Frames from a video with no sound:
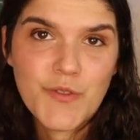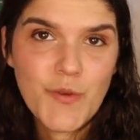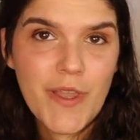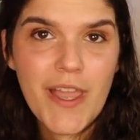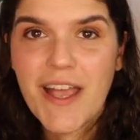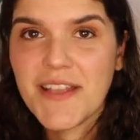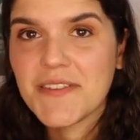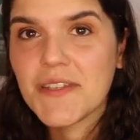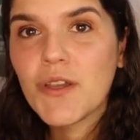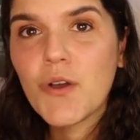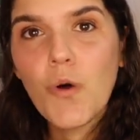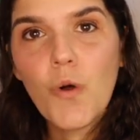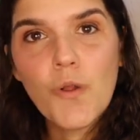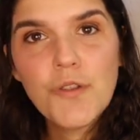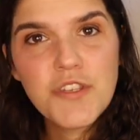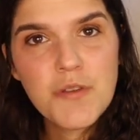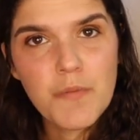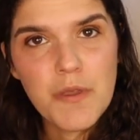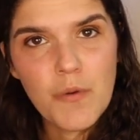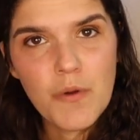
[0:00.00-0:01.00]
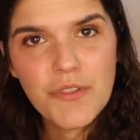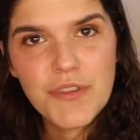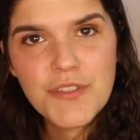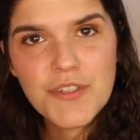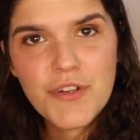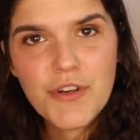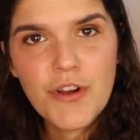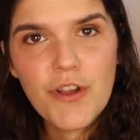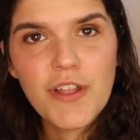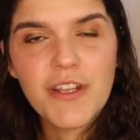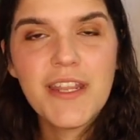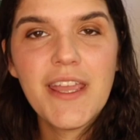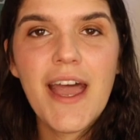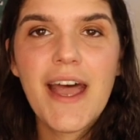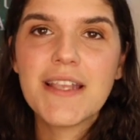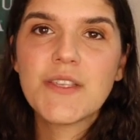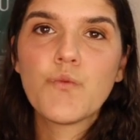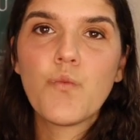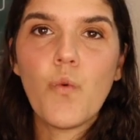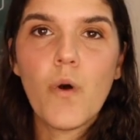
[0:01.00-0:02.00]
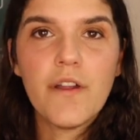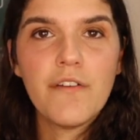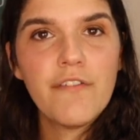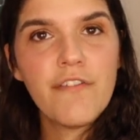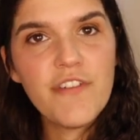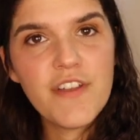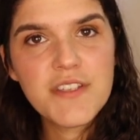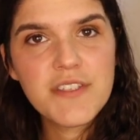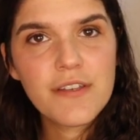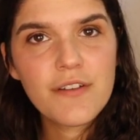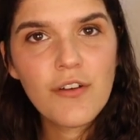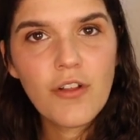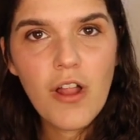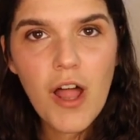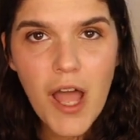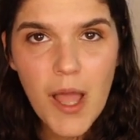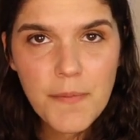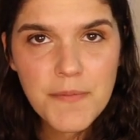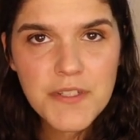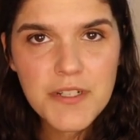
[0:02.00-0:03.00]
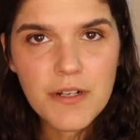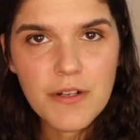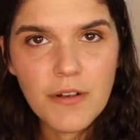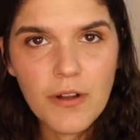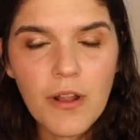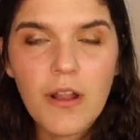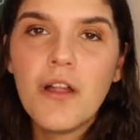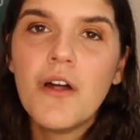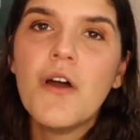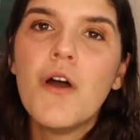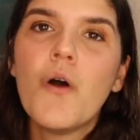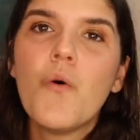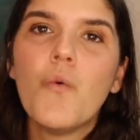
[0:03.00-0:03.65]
So he has the goal to be with this girl, and he has one physical obstacle,